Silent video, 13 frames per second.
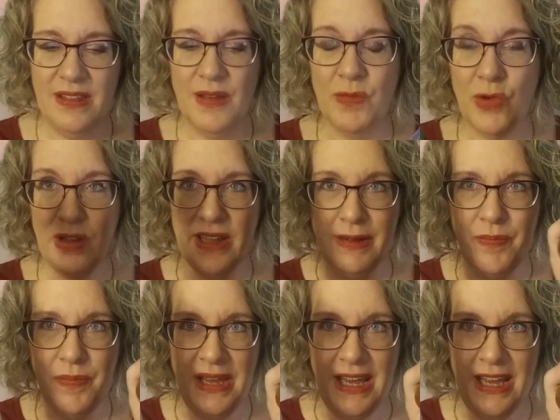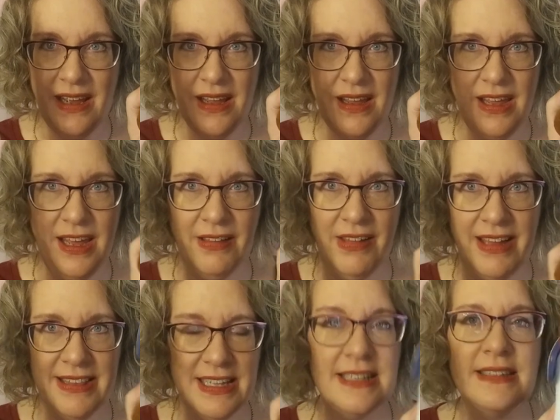the more like big egg
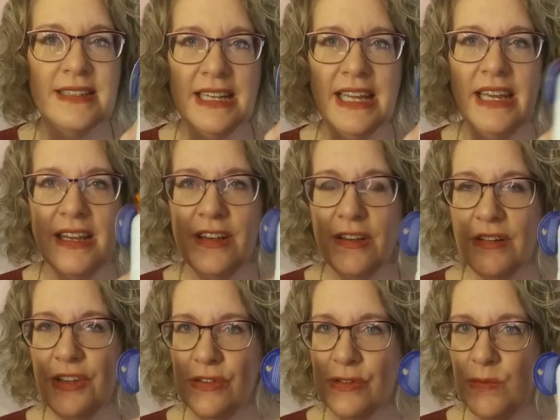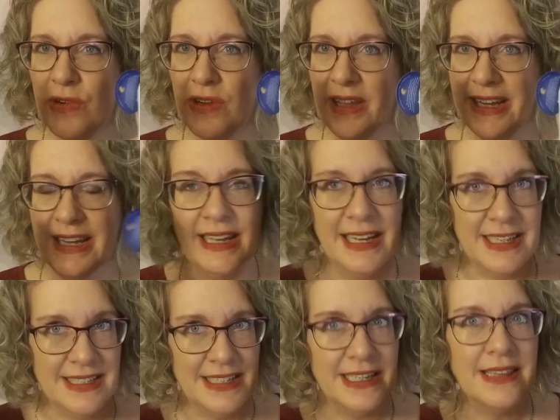like this that he can use more like a
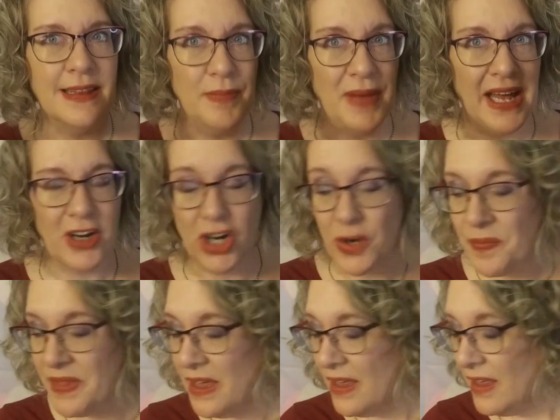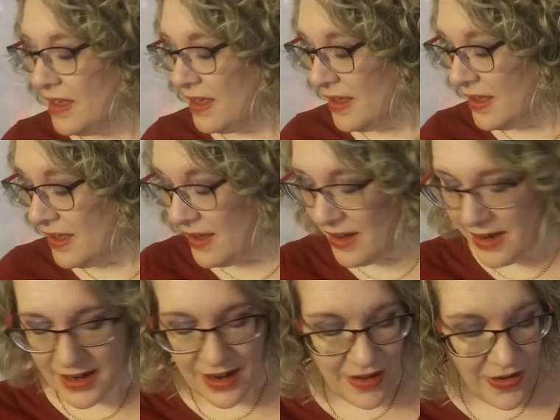kick stick, the better.
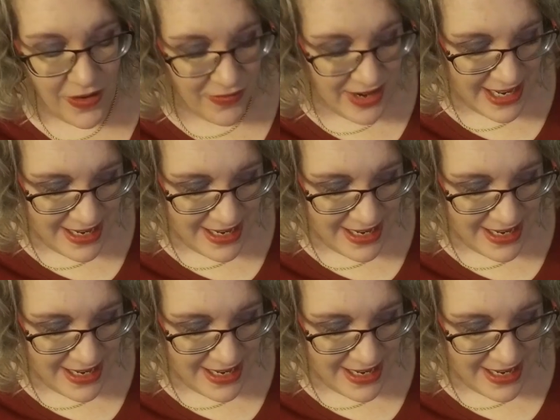All